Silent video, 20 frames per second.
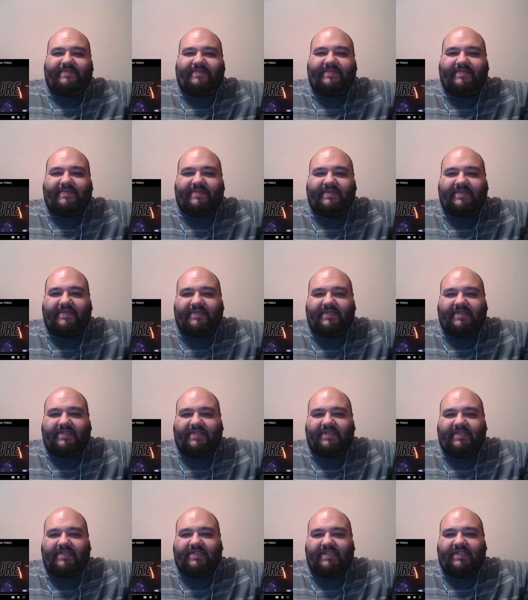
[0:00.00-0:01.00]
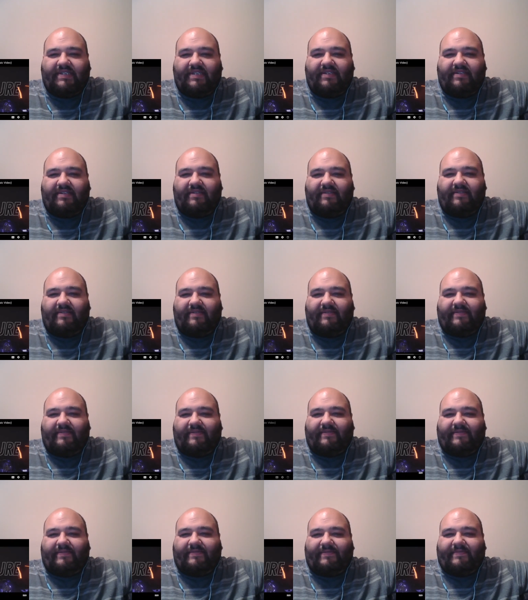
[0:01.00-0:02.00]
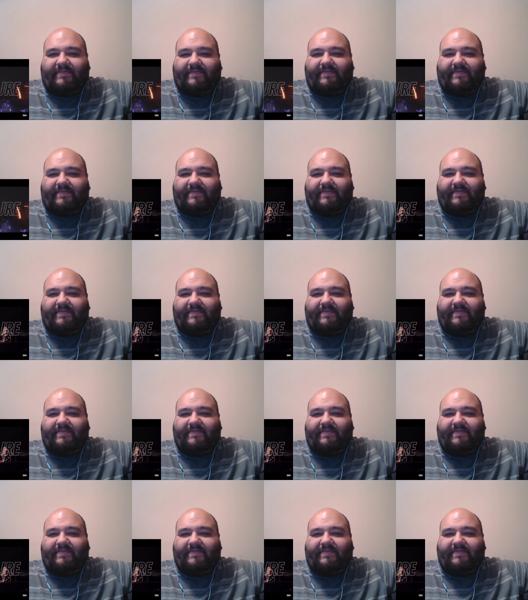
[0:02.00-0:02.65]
Nobody speaks.